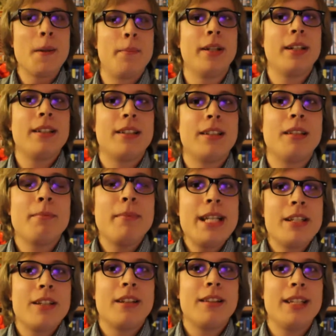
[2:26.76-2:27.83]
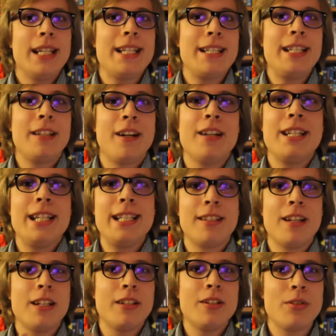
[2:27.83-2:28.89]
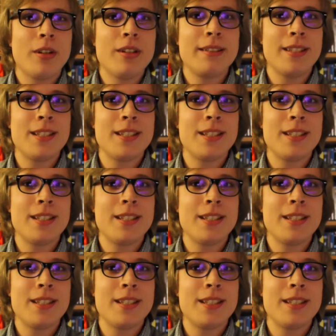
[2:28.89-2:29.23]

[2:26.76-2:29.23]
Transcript: But the major thing is he's kind of controlling.